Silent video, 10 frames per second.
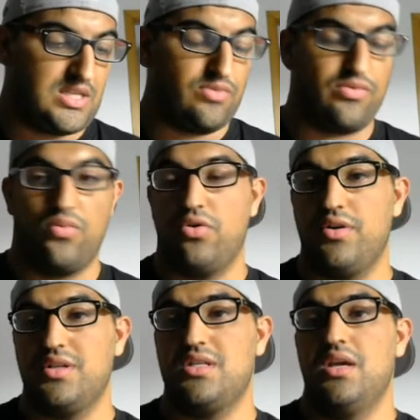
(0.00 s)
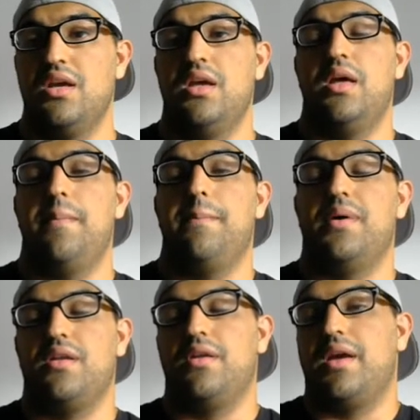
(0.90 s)
rewards,
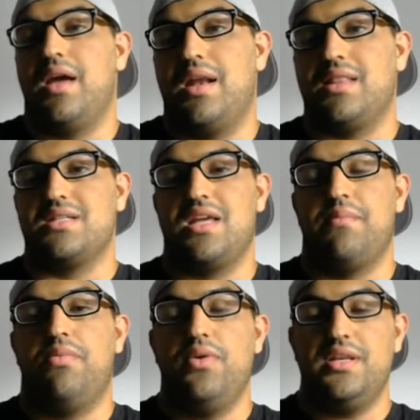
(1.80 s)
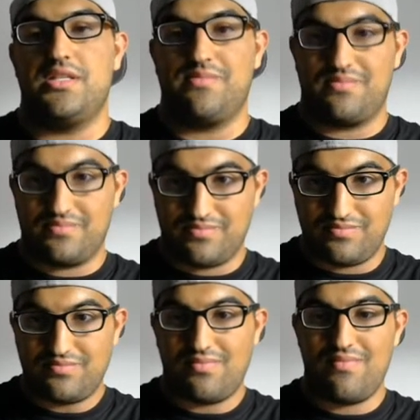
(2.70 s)
but again, at the same point,
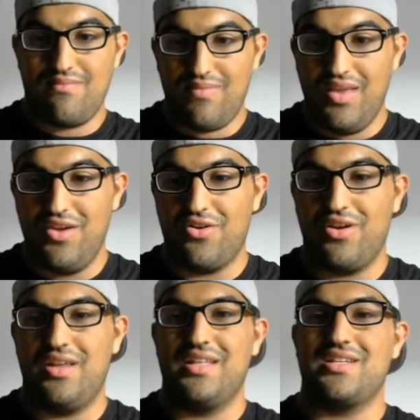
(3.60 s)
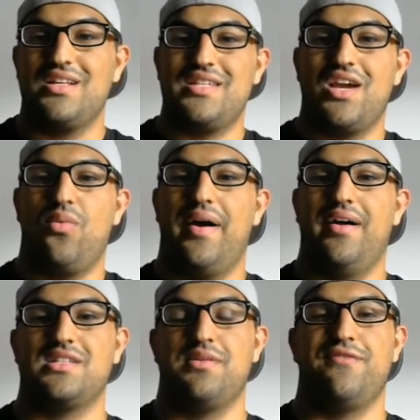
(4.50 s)
it's gonna take a
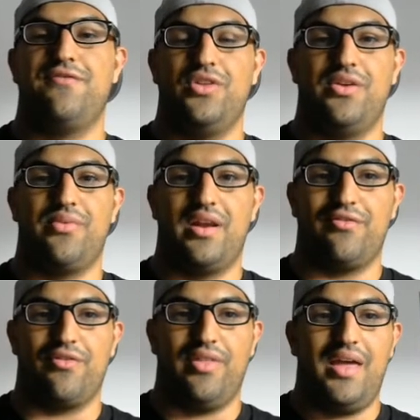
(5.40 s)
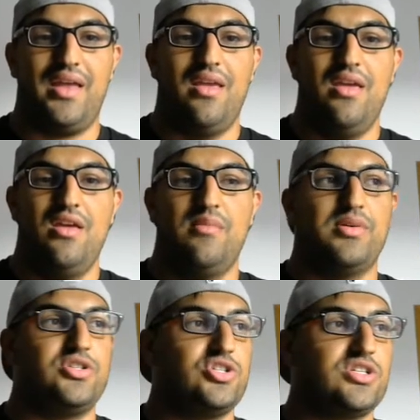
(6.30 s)
while to be fully ready for that.
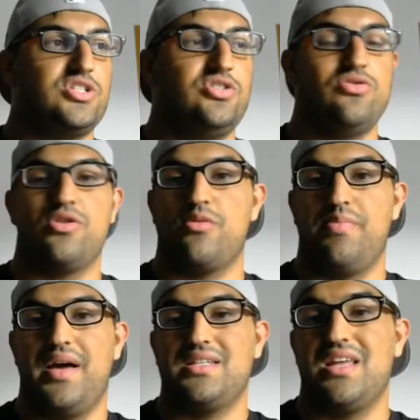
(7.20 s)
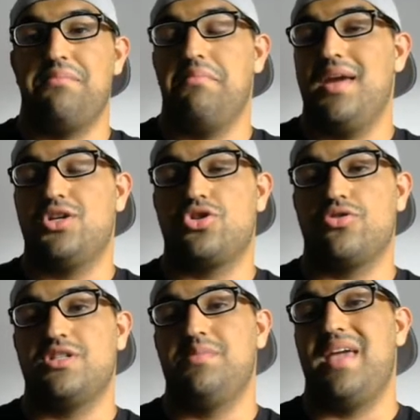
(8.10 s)
But just do your best and make
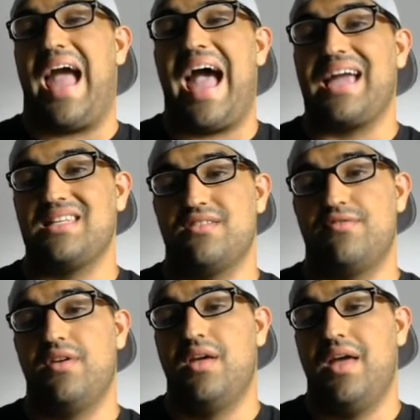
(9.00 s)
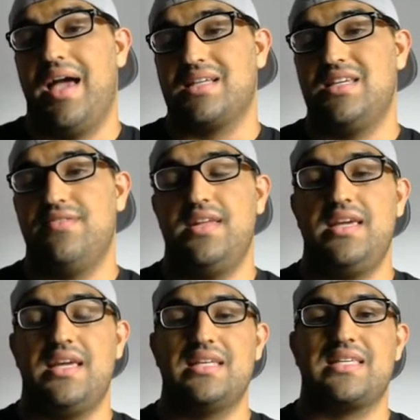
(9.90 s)
sure to be active.
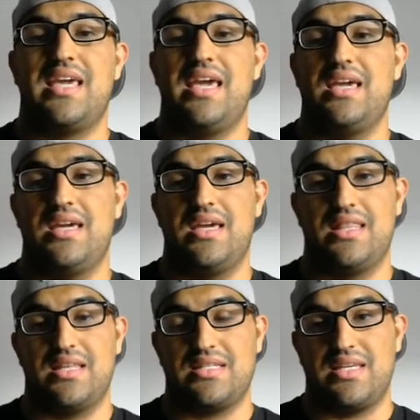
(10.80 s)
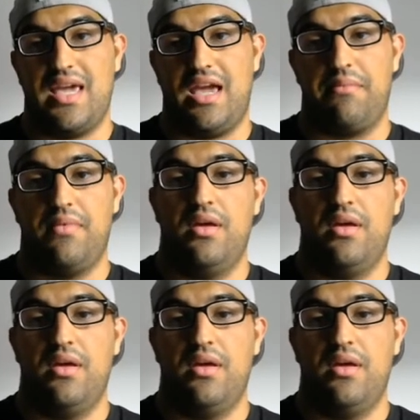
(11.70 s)
Activity is king in this game.